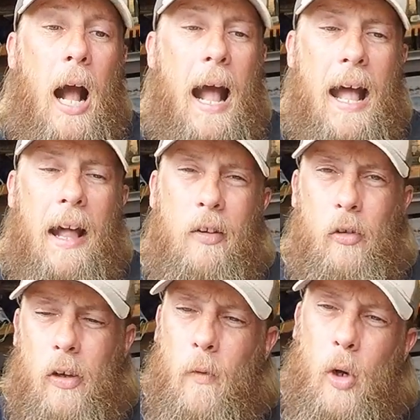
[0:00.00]

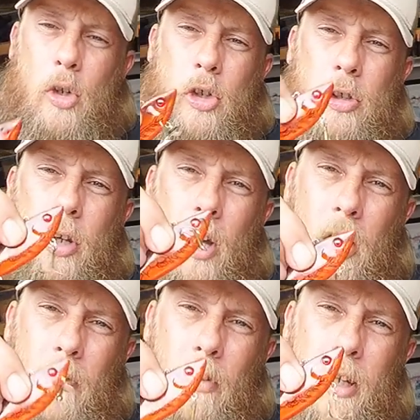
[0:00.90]
has a version
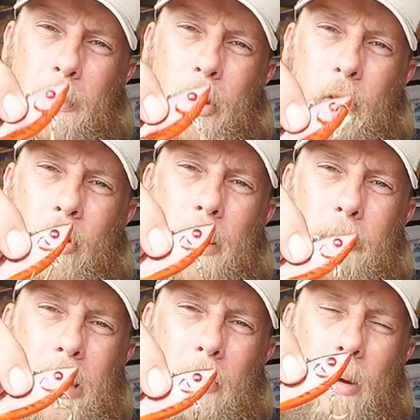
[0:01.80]
of the lipless
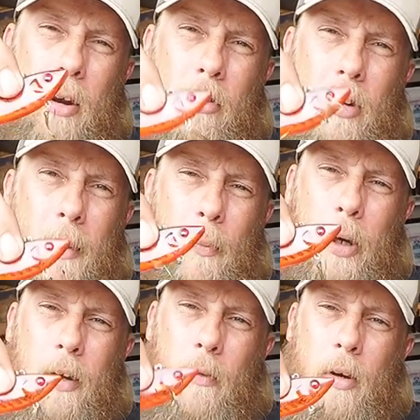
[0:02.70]
crankbait, rattle trap,
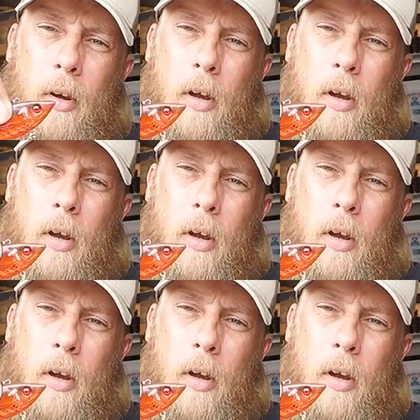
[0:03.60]
whatever.